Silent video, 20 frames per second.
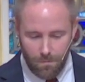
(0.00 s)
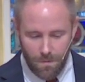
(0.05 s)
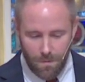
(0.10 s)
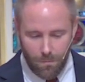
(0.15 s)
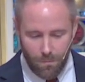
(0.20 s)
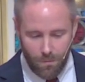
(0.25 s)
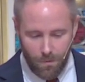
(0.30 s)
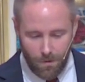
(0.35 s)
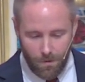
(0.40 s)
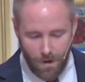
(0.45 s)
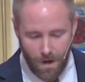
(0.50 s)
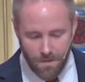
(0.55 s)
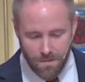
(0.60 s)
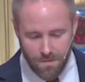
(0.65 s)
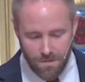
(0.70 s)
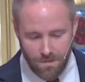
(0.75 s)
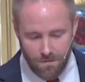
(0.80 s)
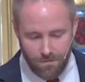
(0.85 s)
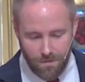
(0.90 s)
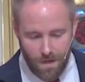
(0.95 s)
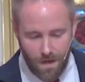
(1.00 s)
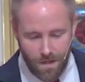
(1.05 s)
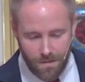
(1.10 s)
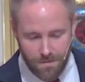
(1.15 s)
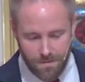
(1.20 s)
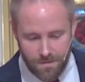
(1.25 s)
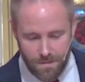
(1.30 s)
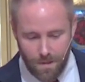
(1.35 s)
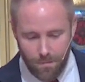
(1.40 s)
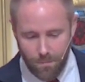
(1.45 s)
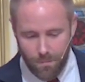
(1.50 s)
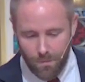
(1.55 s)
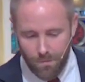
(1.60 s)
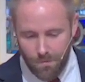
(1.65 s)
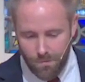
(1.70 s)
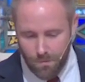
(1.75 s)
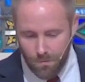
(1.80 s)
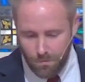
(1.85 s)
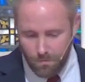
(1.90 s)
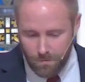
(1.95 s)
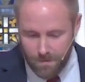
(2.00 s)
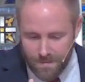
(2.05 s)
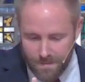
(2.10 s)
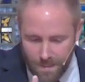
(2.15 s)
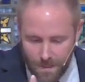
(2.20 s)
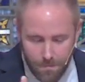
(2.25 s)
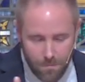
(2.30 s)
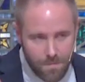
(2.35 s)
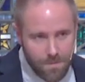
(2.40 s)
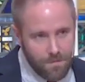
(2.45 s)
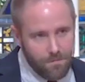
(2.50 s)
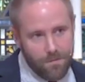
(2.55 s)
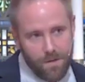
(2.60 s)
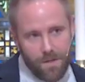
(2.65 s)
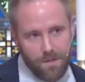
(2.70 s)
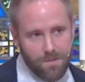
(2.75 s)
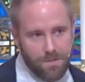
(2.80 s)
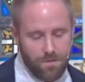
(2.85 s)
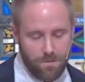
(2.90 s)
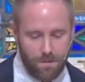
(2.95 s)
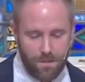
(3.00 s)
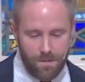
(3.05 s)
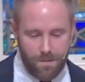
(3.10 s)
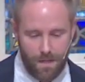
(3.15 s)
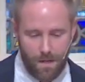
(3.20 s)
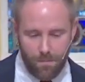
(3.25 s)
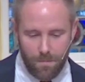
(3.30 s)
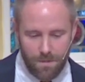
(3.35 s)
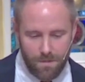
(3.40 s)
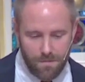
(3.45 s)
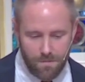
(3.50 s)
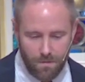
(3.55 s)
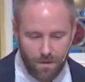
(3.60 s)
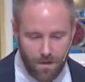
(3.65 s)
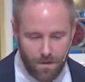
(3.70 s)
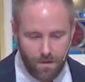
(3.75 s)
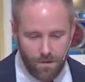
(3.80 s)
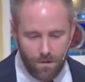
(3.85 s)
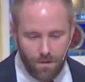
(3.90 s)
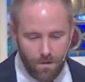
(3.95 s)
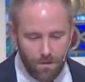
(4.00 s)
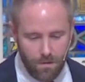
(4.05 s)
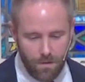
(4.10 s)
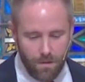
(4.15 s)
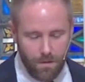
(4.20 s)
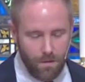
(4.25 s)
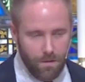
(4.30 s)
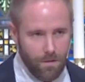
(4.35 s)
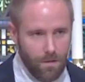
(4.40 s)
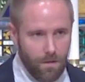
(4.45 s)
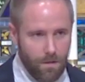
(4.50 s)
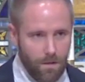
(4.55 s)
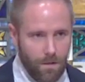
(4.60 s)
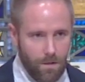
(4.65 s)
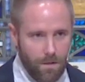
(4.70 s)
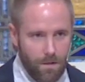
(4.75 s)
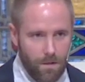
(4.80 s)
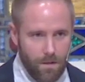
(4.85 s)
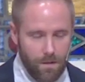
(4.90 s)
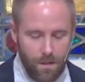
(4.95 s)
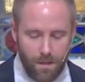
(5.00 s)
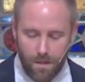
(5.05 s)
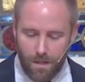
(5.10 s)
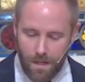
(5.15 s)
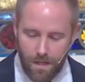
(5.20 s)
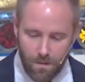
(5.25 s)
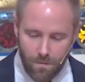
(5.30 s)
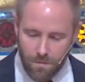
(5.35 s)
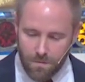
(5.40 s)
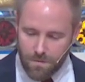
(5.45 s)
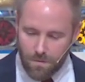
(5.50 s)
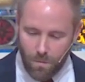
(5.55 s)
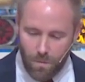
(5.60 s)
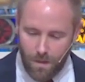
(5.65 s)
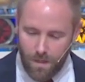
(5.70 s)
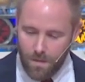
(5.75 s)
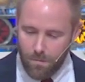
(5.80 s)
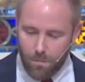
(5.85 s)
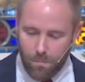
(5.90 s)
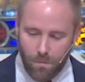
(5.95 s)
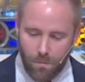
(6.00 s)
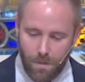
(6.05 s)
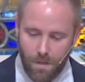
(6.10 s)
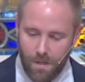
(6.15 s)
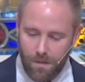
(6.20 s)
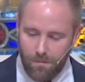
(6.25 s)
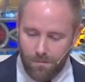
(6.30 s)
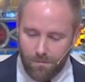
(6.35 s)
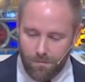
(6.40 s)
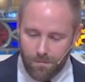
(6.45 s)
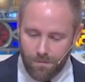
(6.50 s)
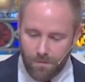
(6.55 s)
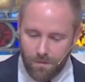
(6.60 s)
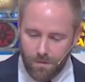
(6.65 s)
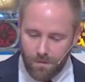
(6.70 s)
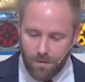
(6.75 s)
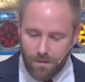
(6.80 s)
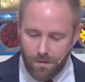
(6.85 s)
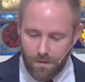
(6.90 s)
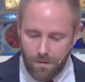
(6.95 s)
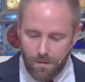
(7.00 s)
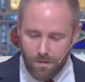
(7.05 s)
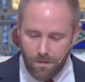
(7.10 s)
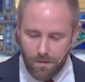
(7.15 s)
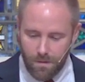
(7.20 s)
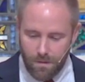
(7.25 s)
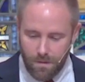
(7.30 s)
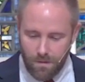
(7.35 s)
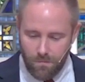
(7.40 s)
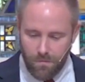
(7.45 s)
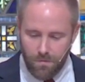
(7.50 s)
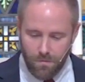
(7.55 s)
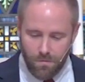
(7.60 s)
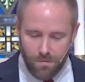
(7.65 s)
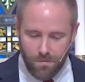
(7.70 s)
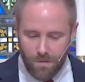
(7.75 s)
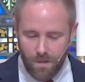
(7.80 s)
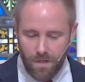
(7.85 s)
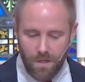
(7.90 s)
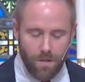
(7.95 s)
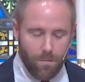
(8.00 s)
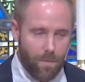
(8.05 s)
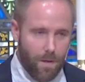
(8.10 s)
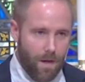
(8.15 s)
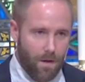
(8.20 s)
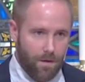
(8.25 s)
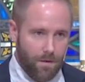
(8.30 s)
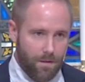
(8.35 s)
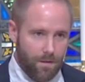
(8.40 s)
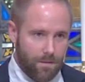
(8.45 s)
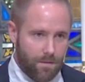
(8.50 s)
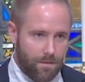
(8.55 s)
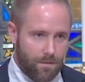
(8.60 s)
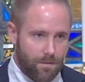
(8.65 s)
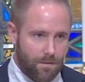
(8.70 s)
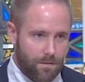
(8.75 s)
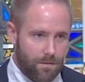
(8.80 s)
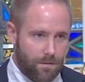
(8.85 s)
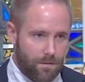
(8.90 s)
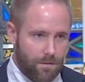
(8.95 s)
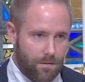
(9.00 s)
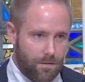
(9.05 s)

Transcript: from the progression of God's temple through redemptive history demonstrated earlier, that again was quite brief. If you think about it,